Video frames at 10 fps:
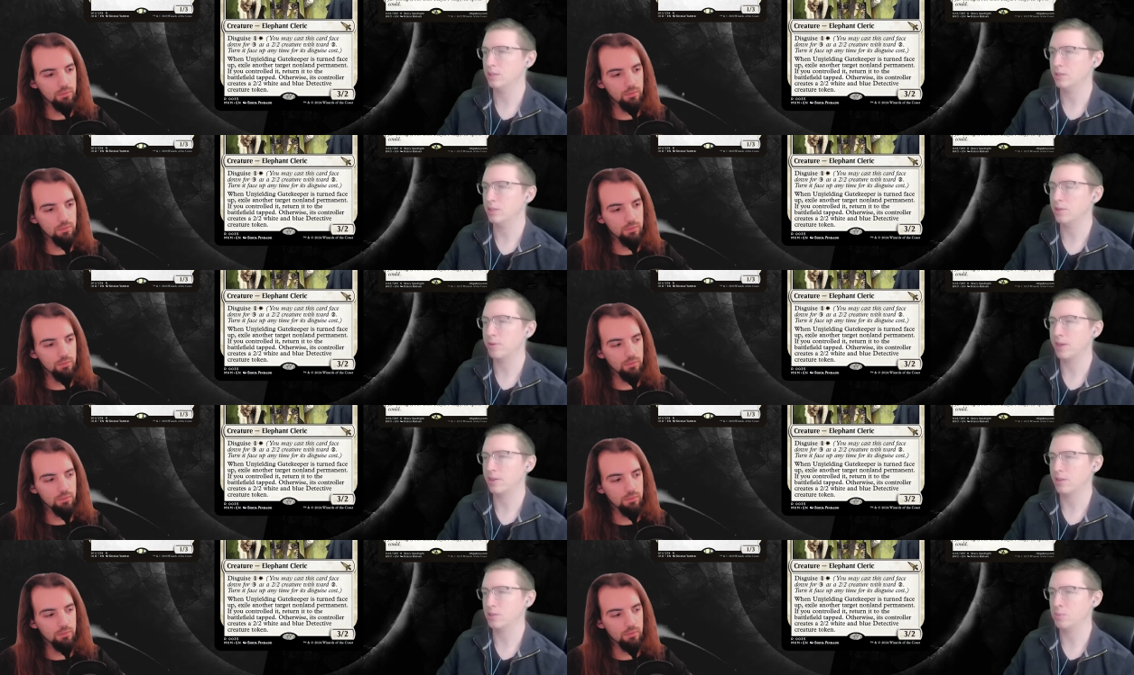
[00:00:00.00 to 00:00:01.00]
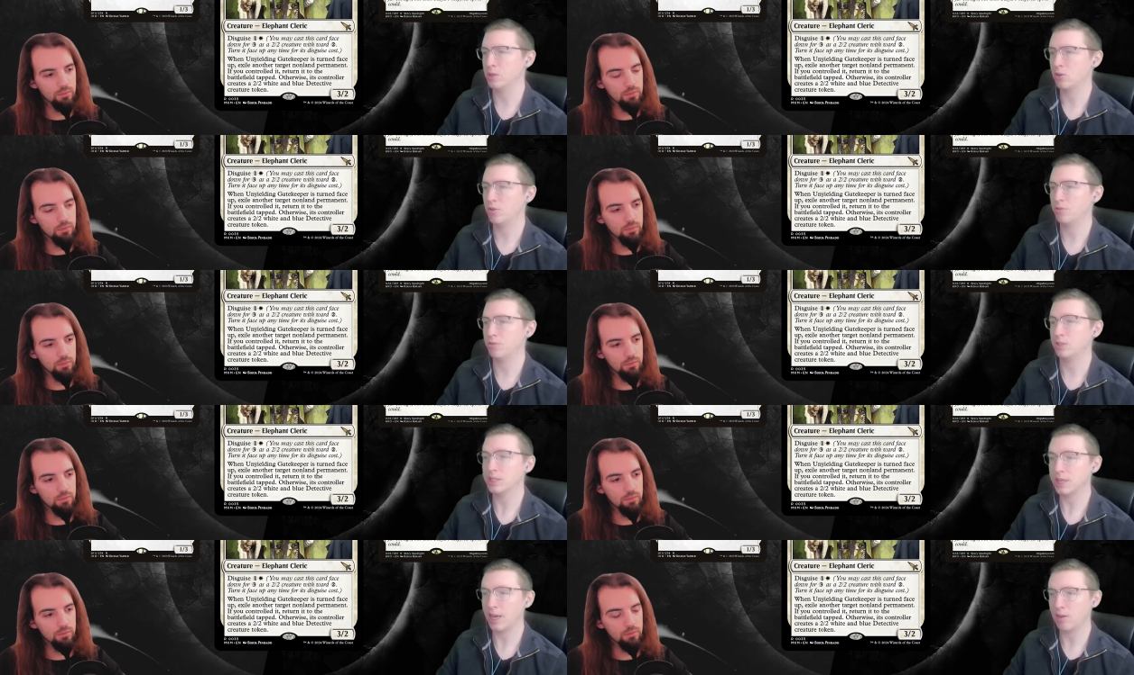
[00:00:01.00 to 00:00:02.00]
Speaker 1: an effect that is much harder to
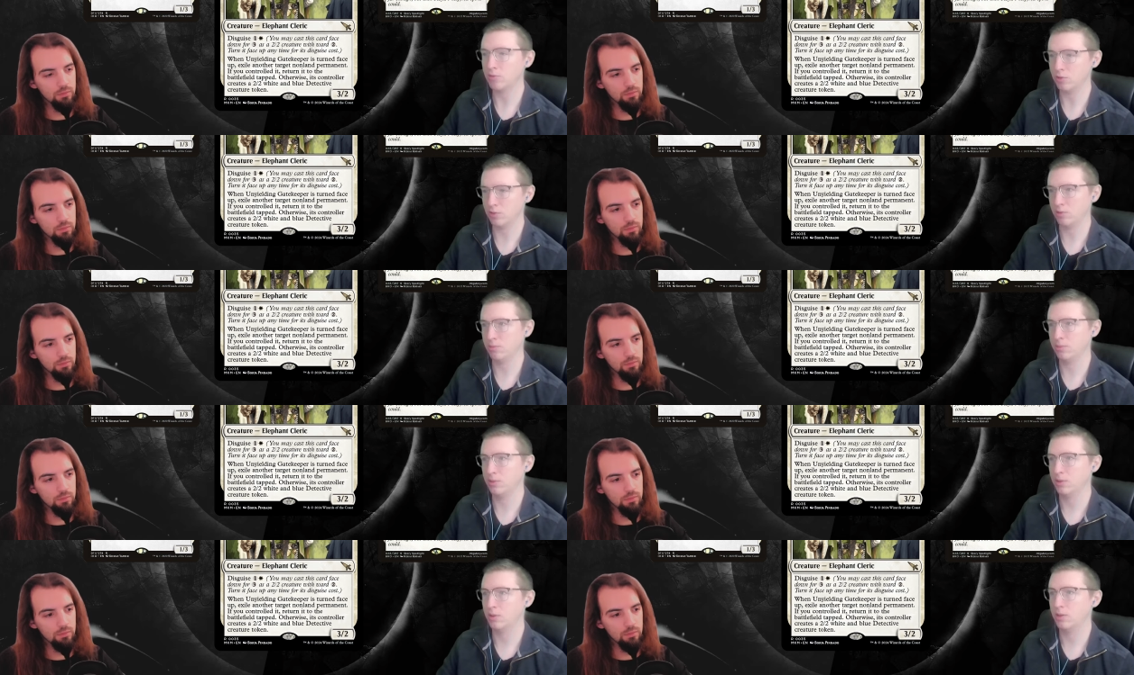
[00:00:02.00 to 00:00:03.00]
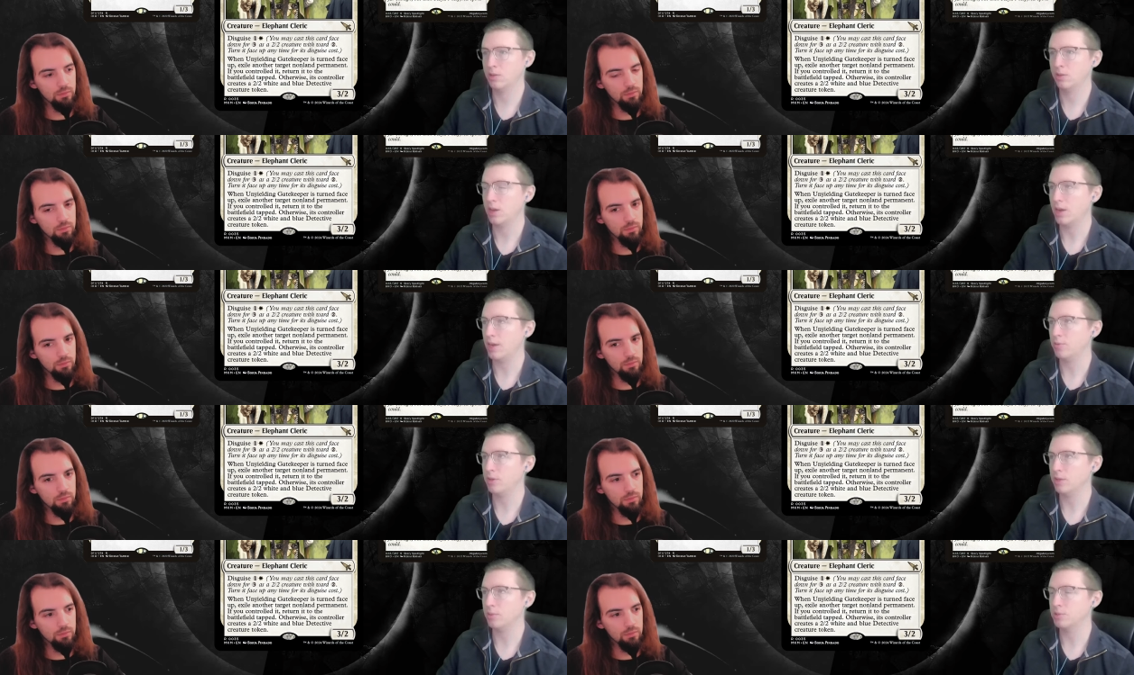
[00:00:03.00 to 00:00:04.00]
counter, I would end
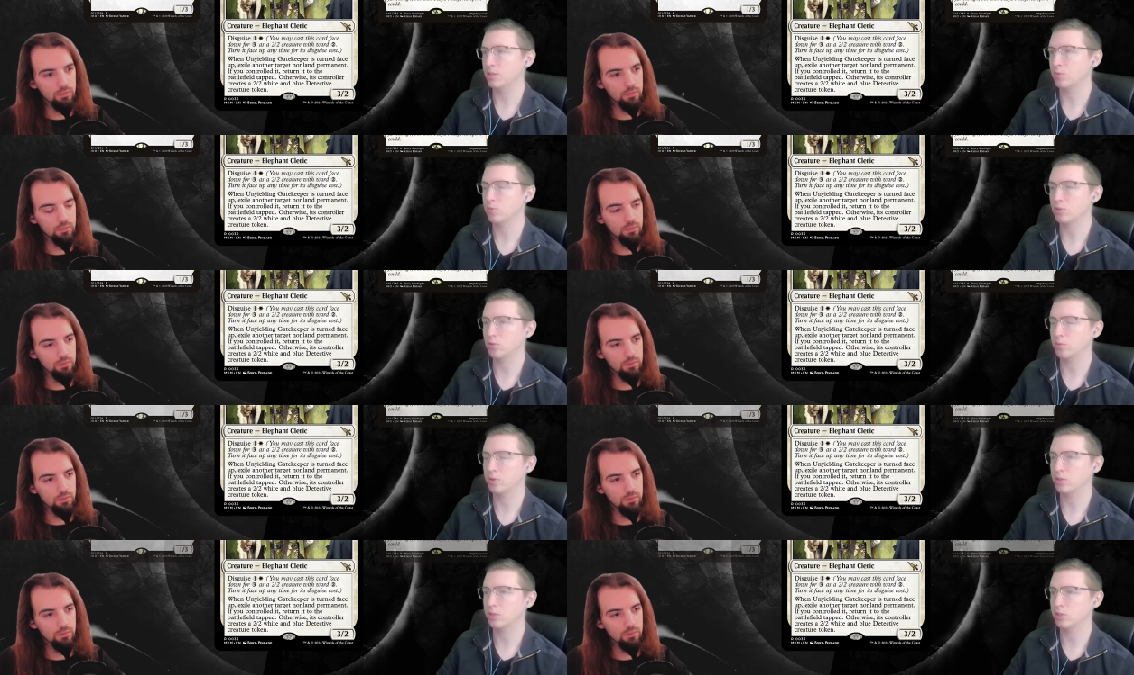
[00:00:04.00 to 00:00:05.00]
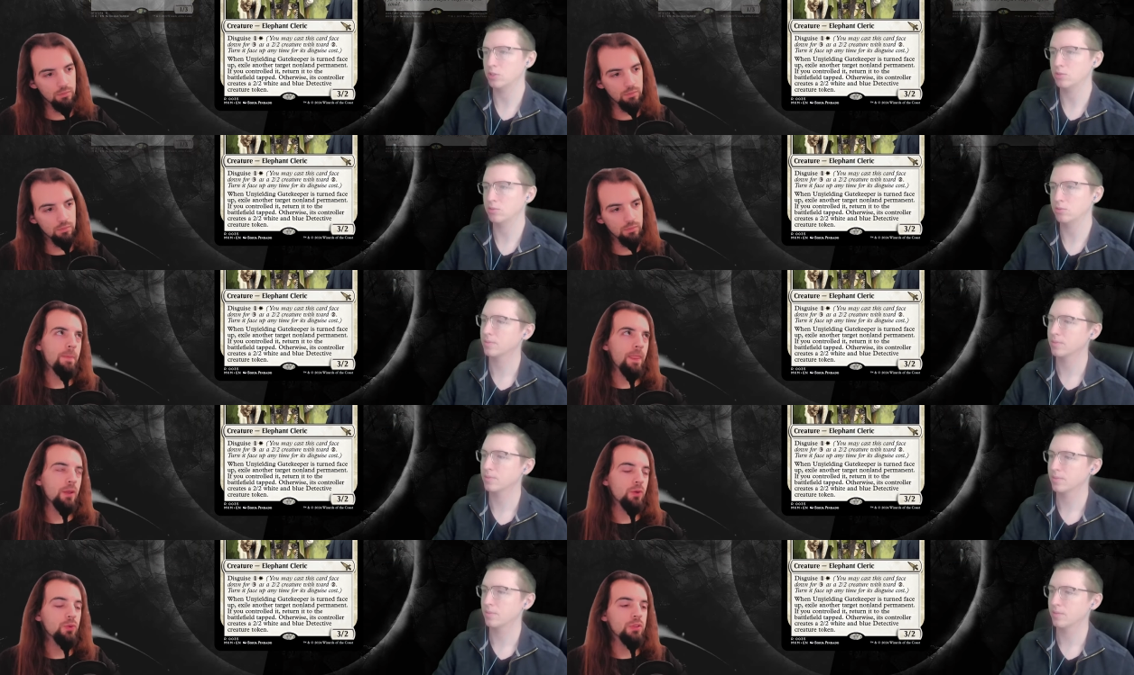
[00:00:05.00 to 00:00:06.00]
up sticking with Soul Partition.
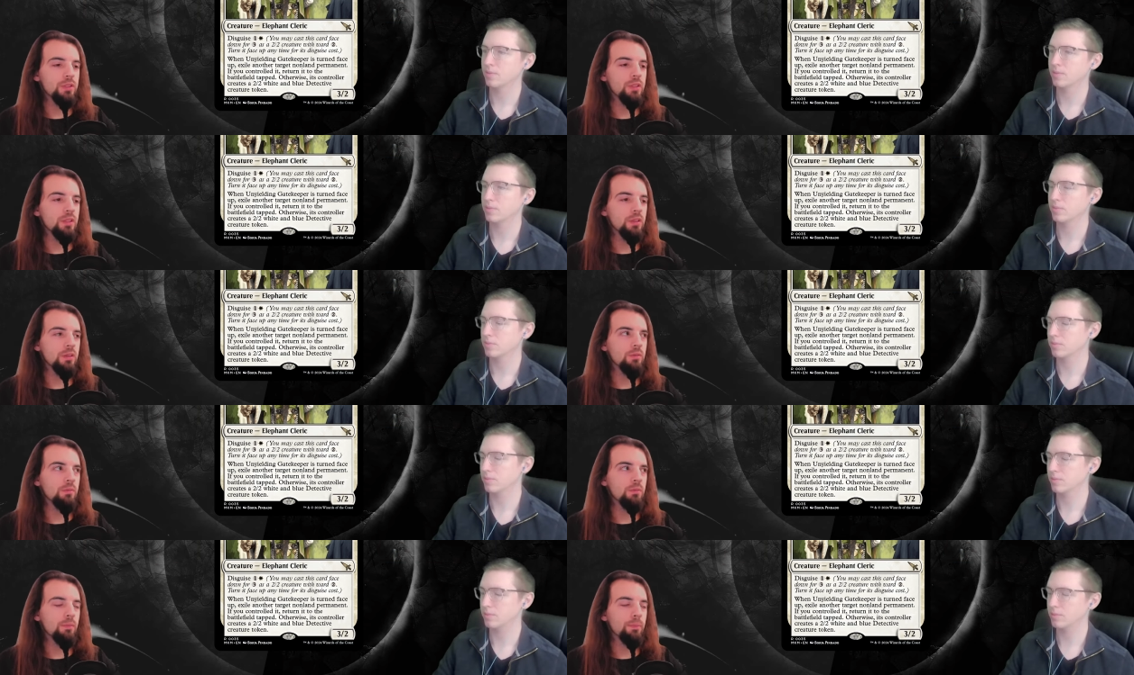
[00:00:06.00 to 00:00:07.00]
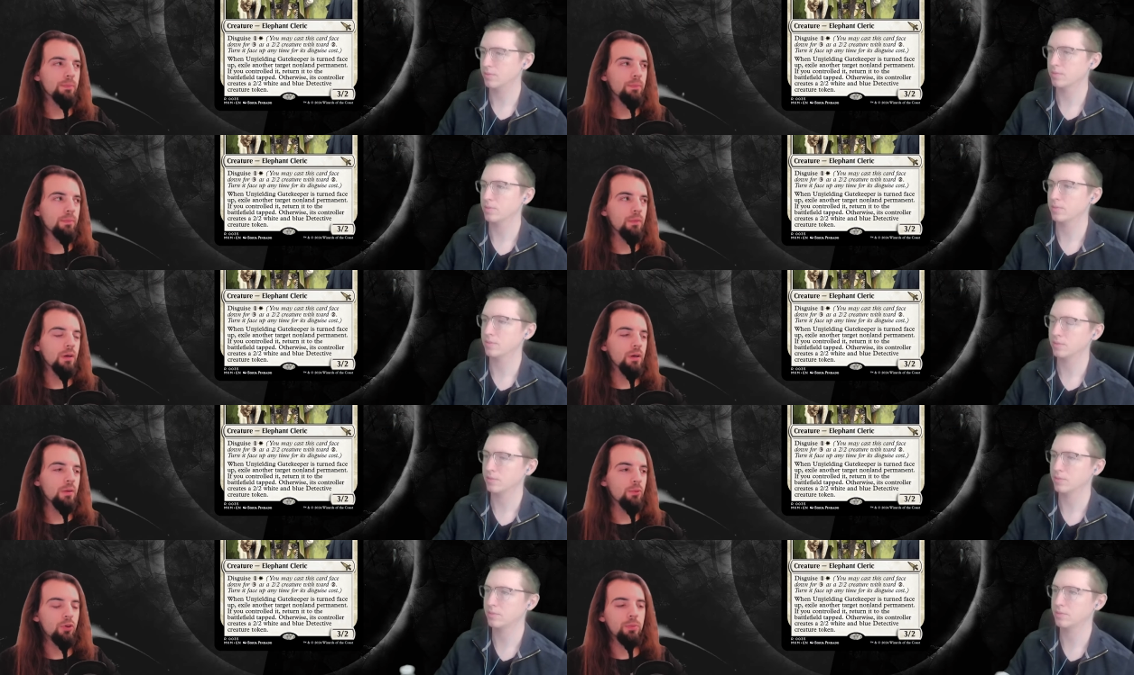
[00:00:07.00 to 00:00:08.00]
Speaker 2: Could see uh,
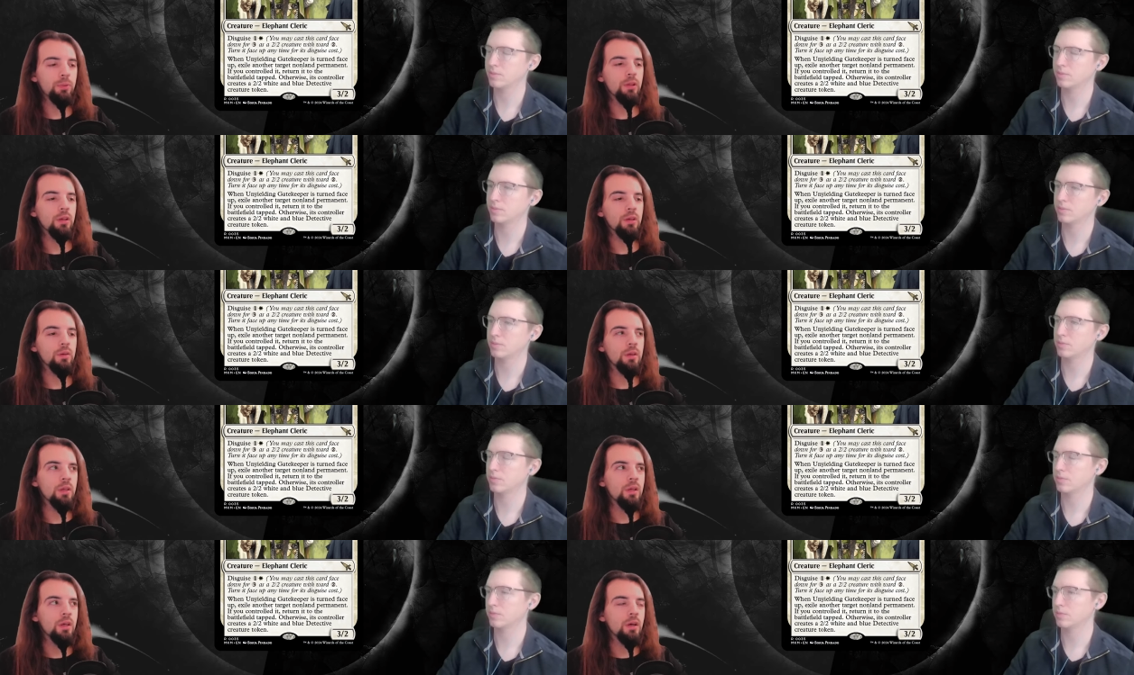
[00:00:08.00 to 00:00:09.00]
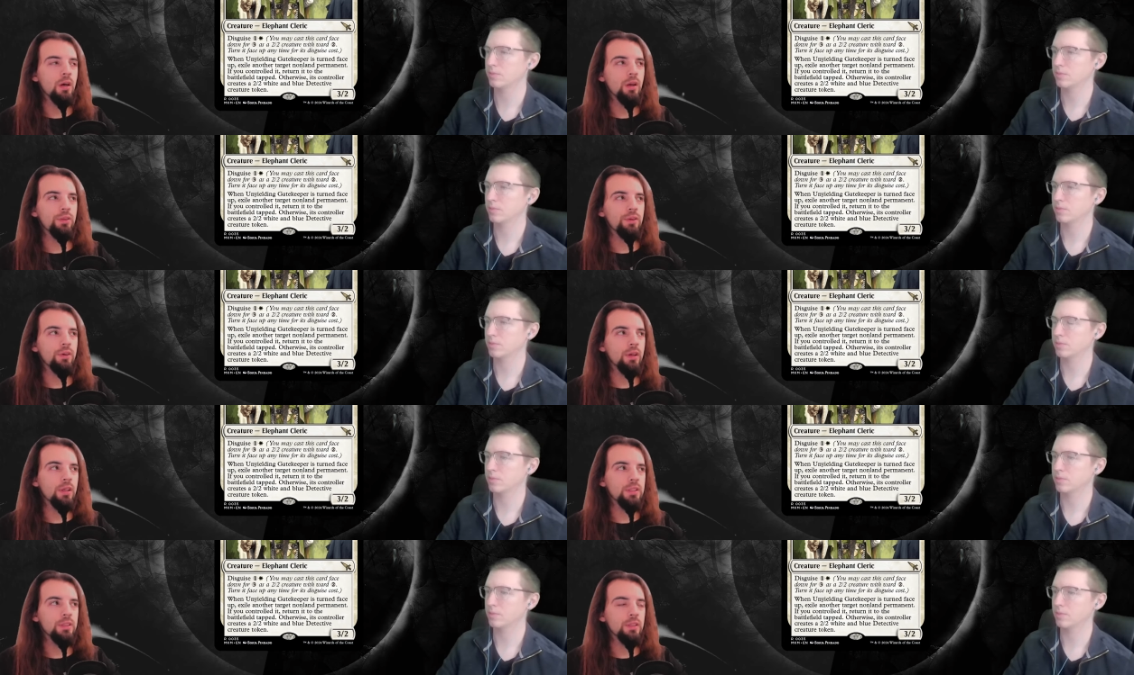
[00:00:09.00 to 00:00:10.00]
more play either
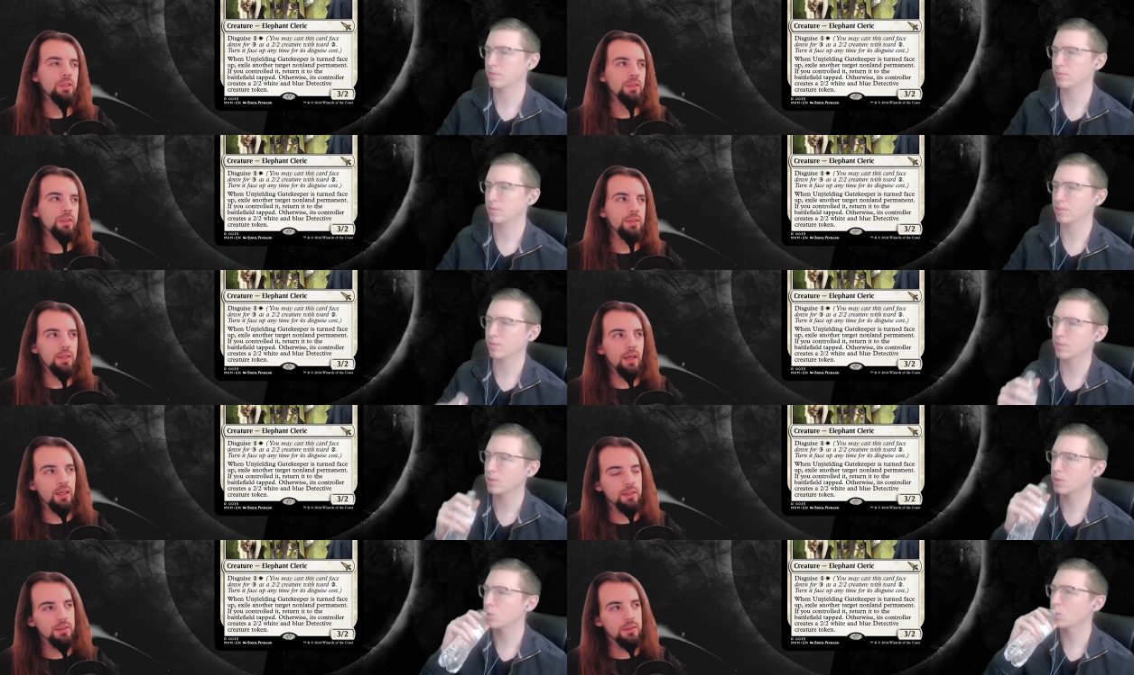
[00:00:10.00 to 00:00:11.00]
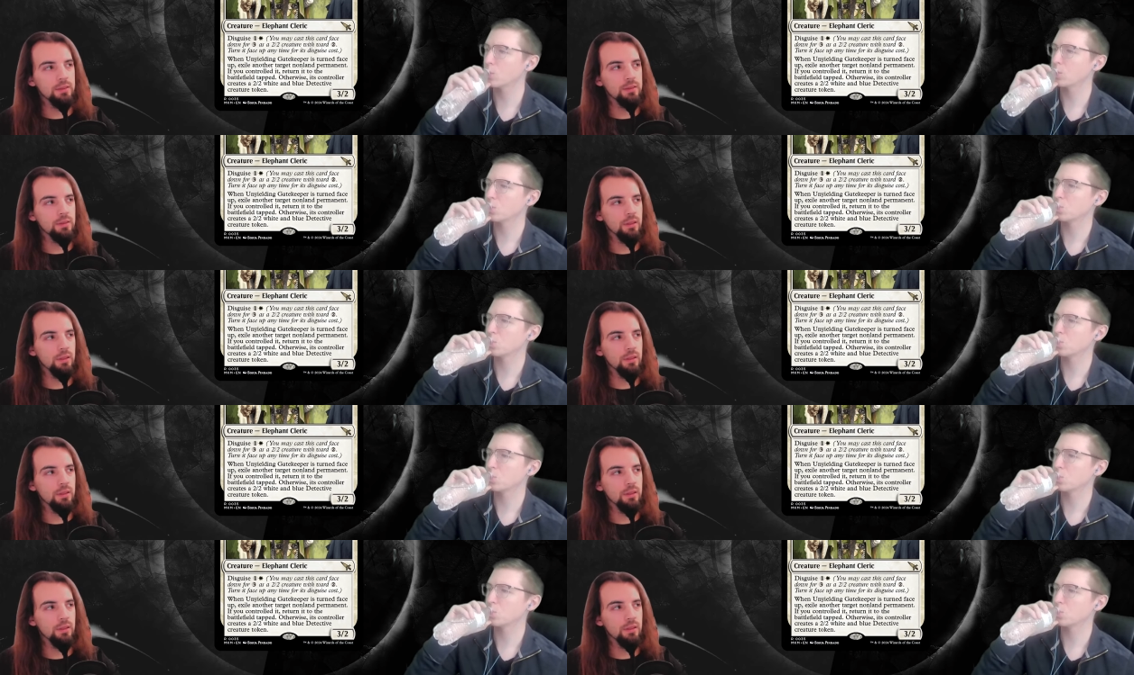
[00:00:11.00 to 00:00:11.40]
as a stacks